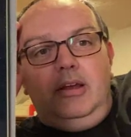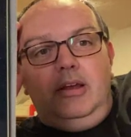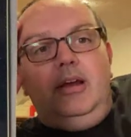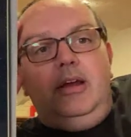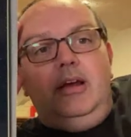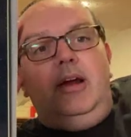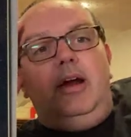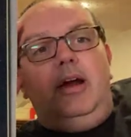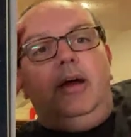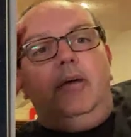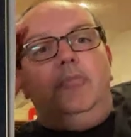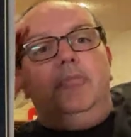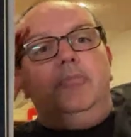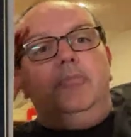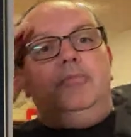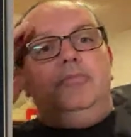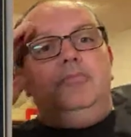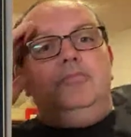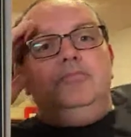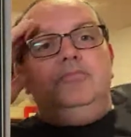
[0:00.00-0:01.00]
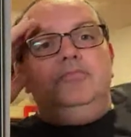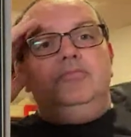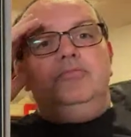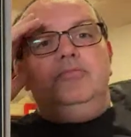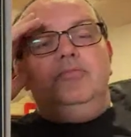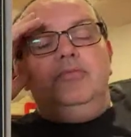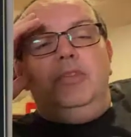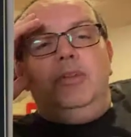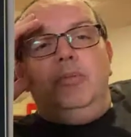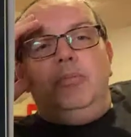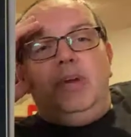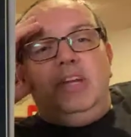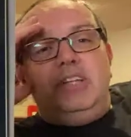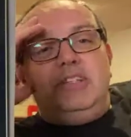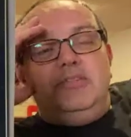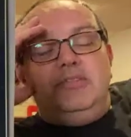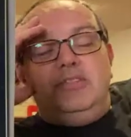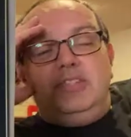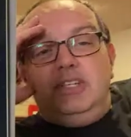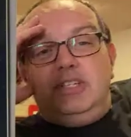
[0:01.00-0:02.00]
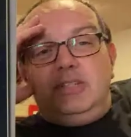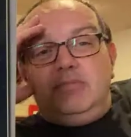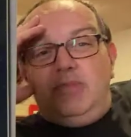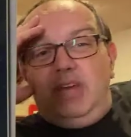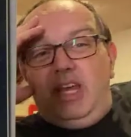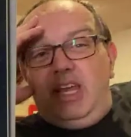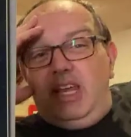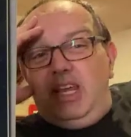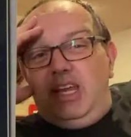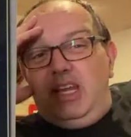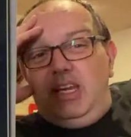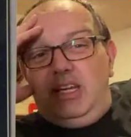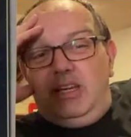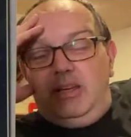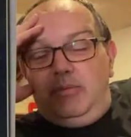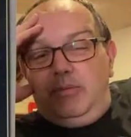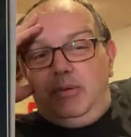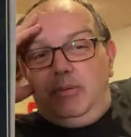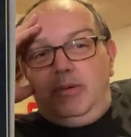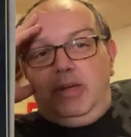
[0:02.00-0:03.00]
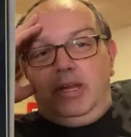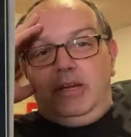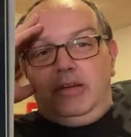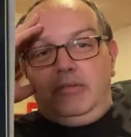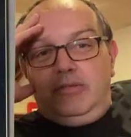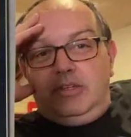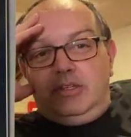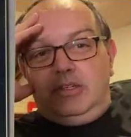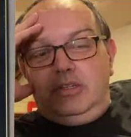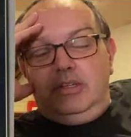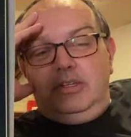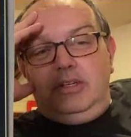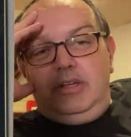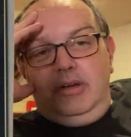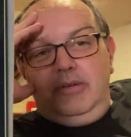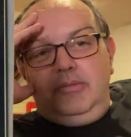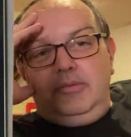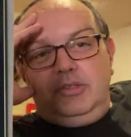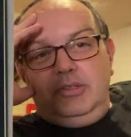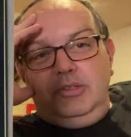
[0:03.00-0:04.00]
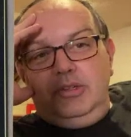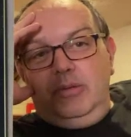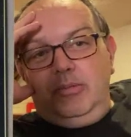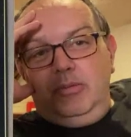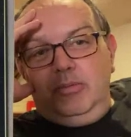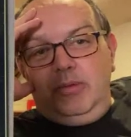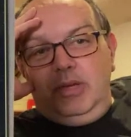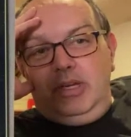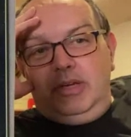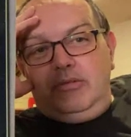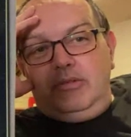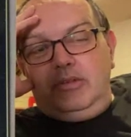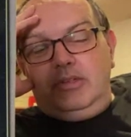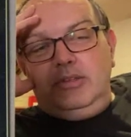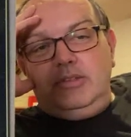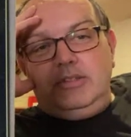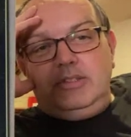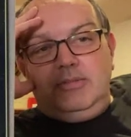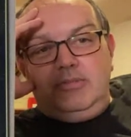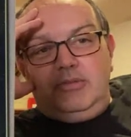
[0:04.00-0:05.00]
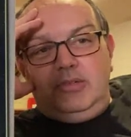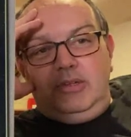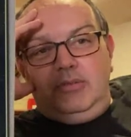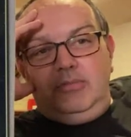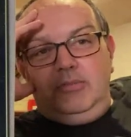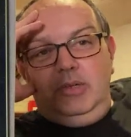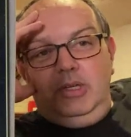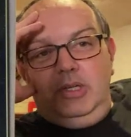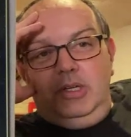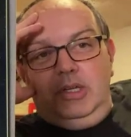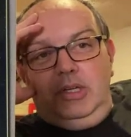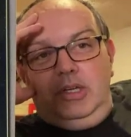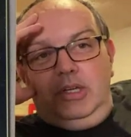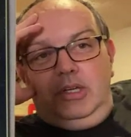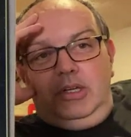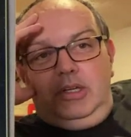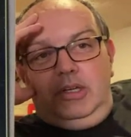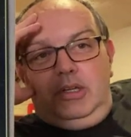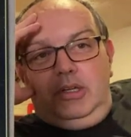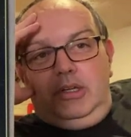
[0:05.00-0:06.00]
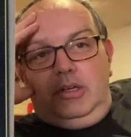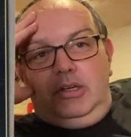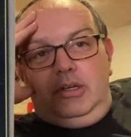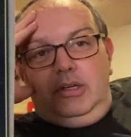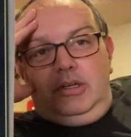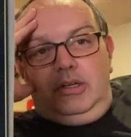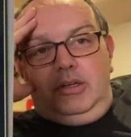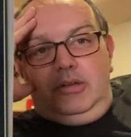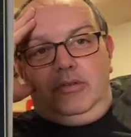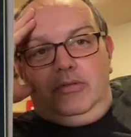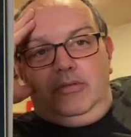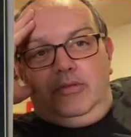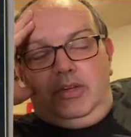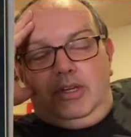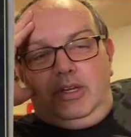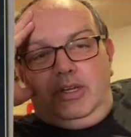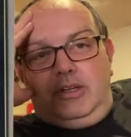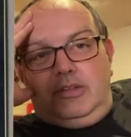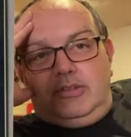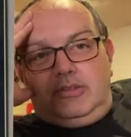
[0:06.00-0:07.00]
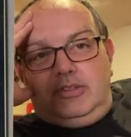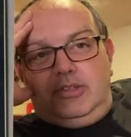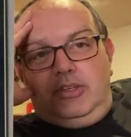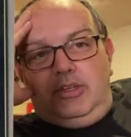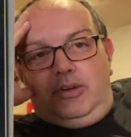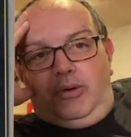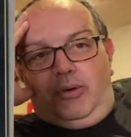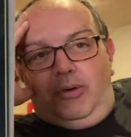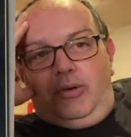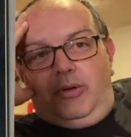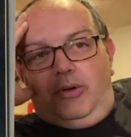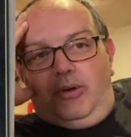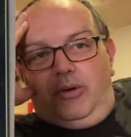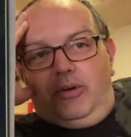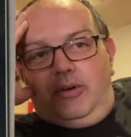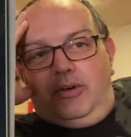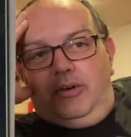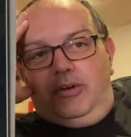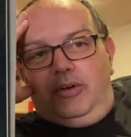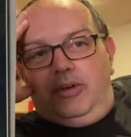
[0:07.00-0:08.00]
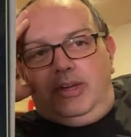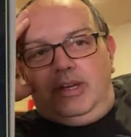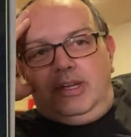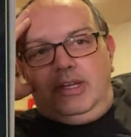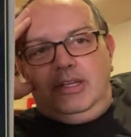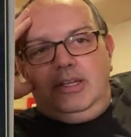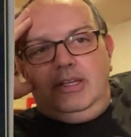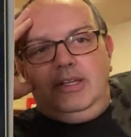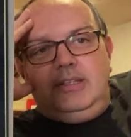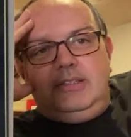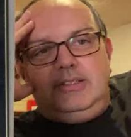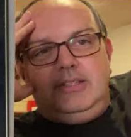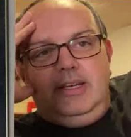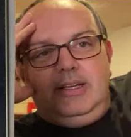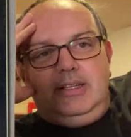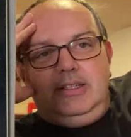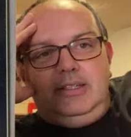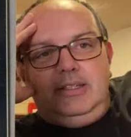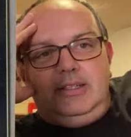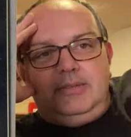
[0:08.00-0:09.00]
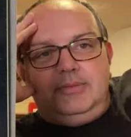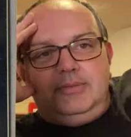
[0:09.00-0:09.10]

The bunch of sticks may be making a return. No, I'm sure they'll be making a return sometime. VLC, oi, oi, oi. Exactly.